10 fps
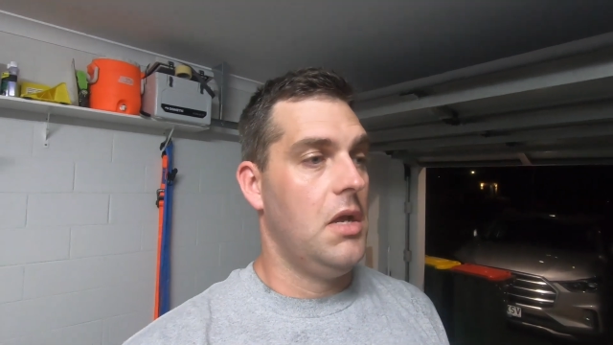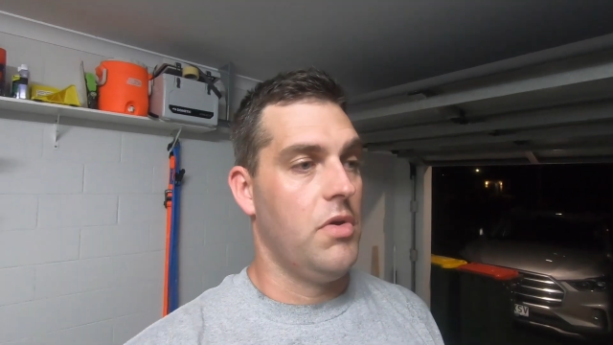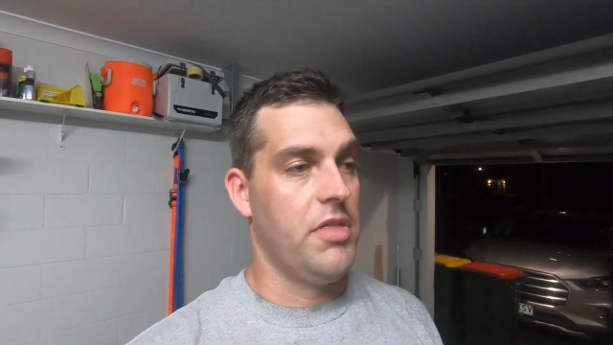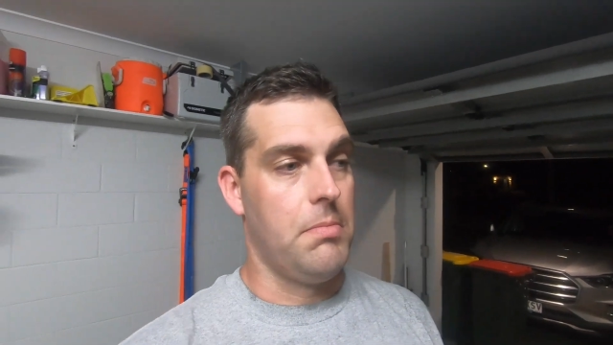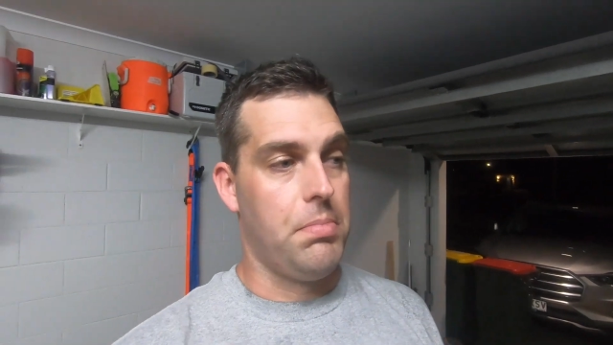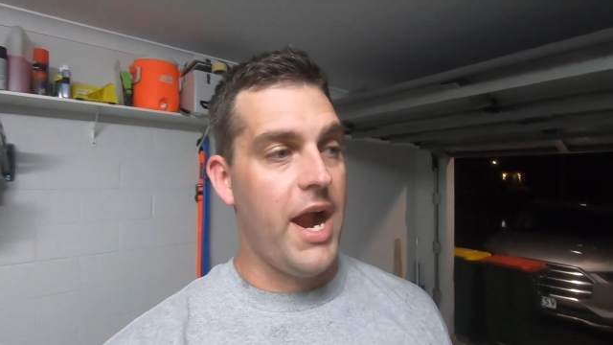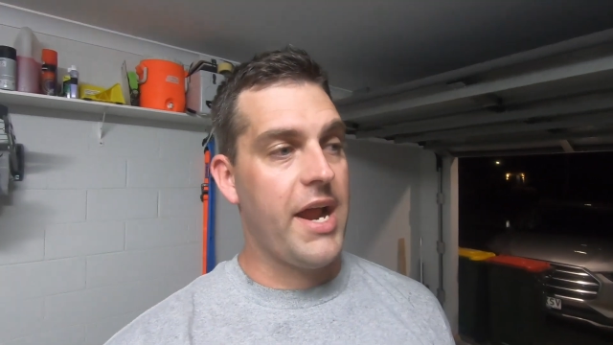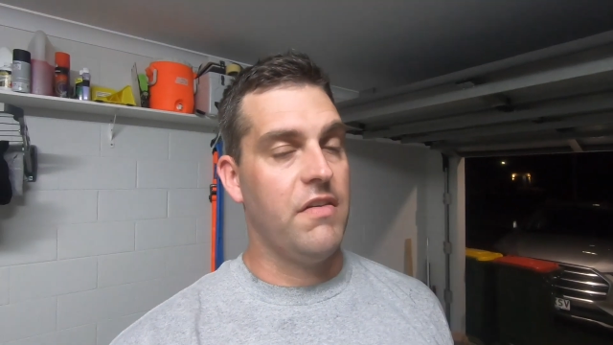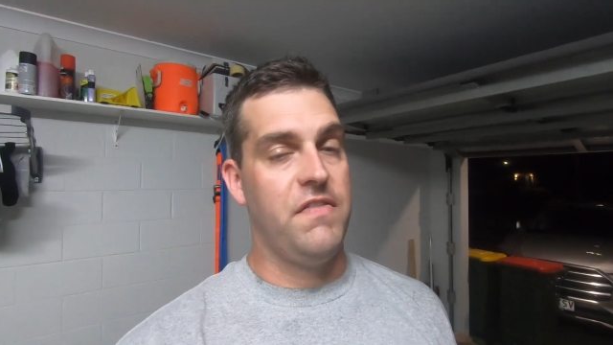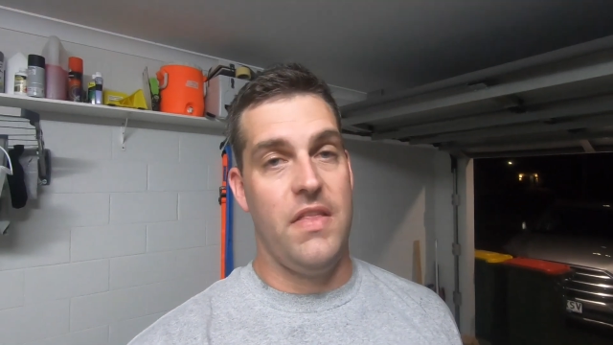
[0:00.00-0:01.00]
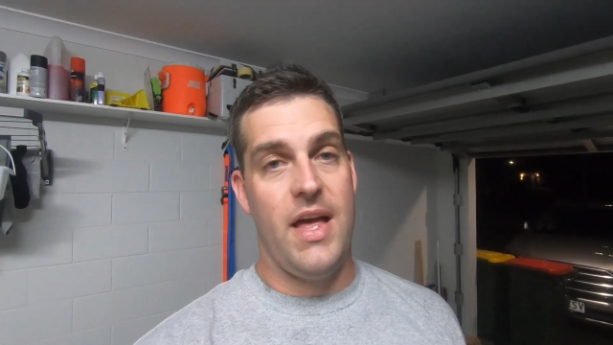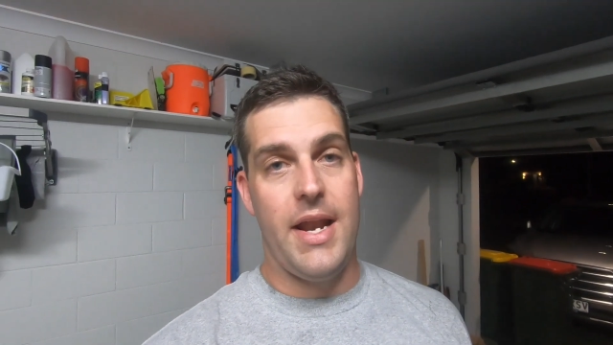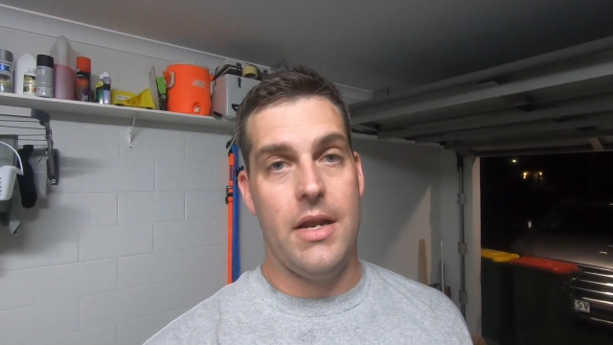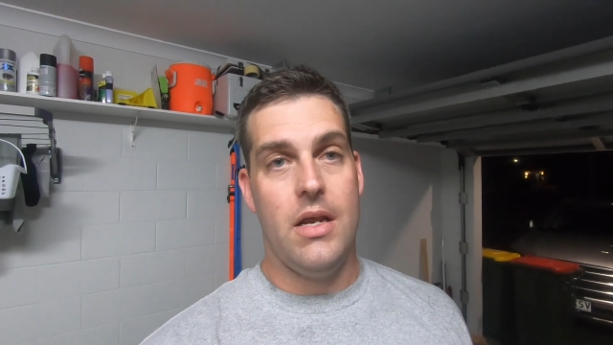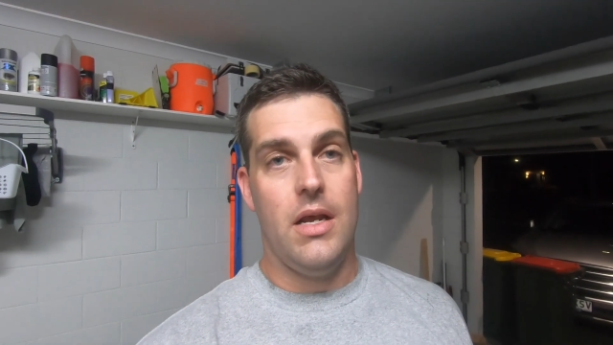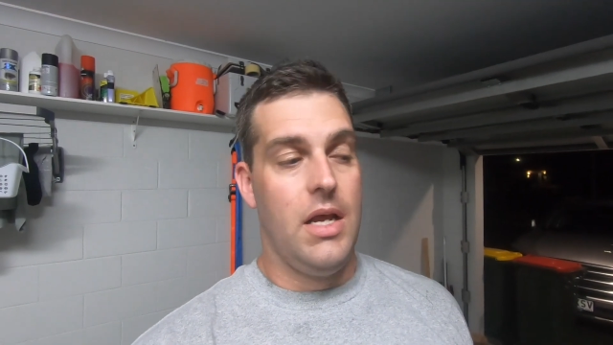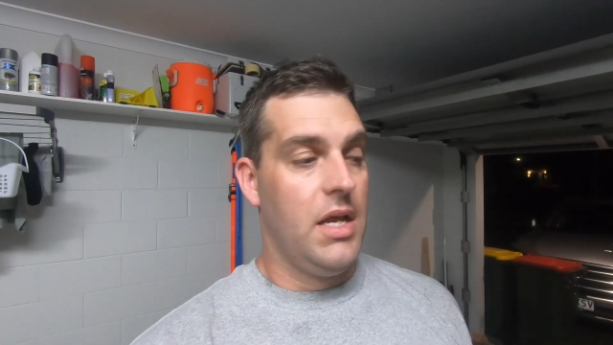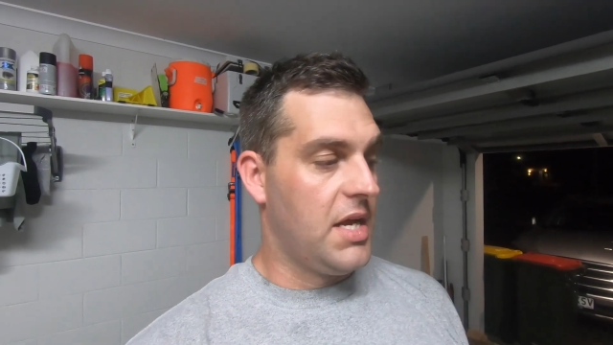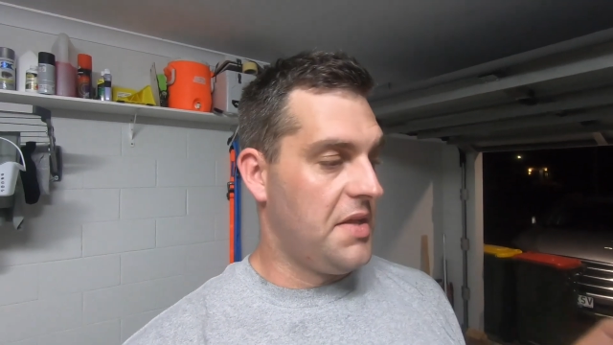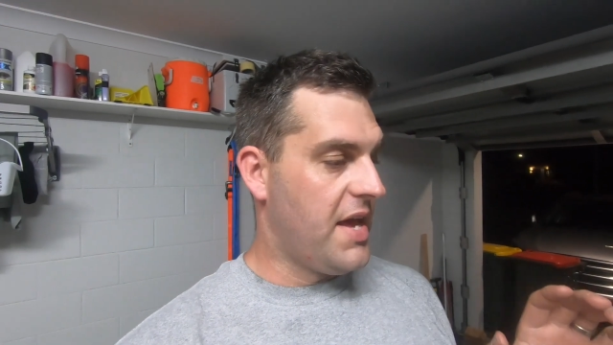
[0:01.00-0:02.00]
with a bracket for that.
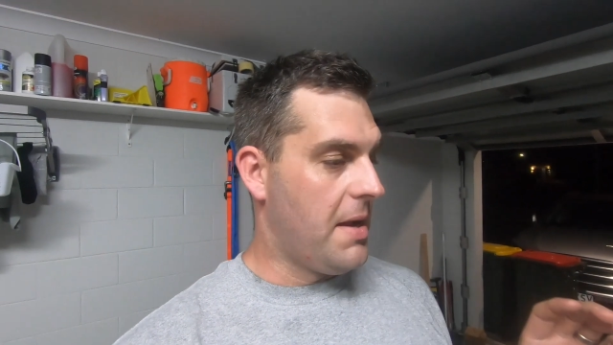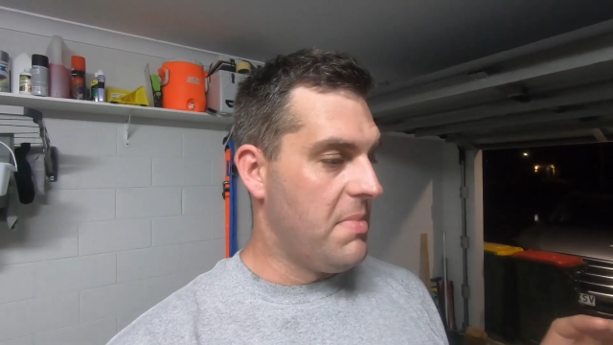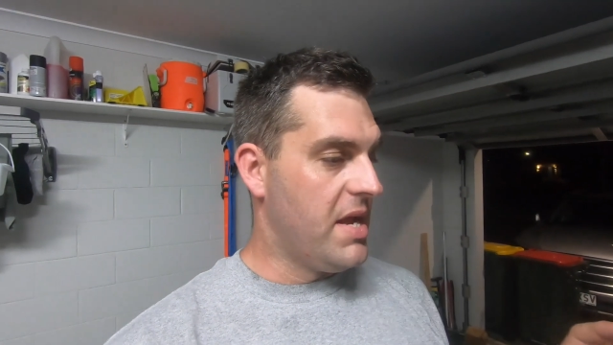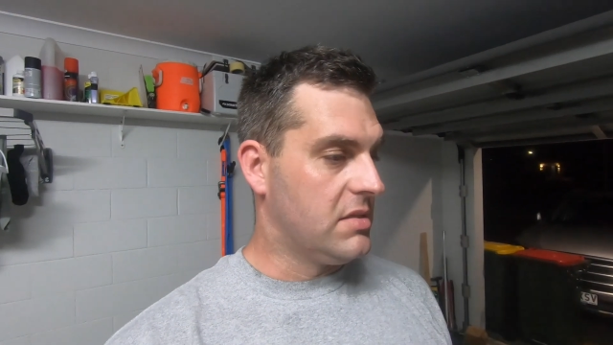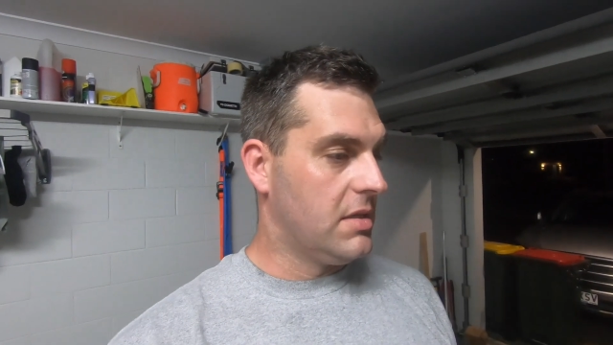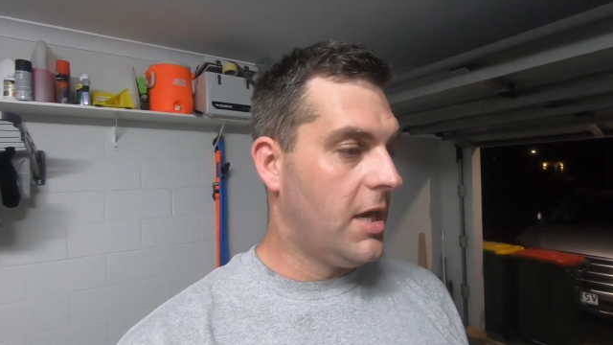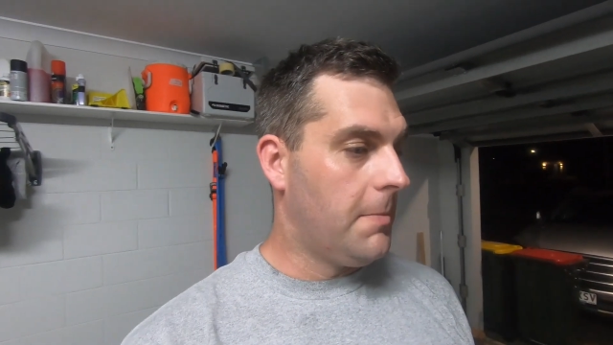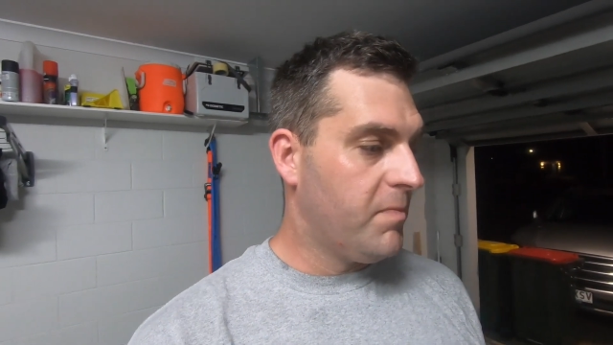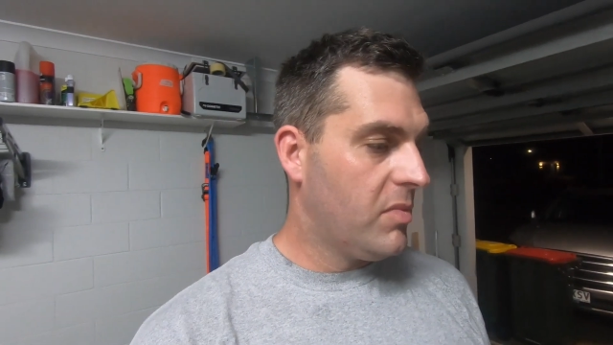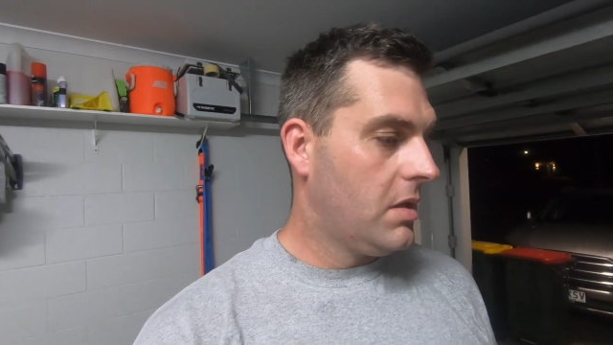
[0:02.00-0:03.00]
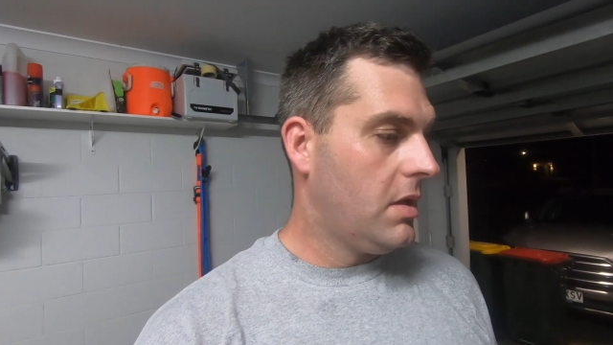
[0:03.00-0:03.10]
Get that mounted up,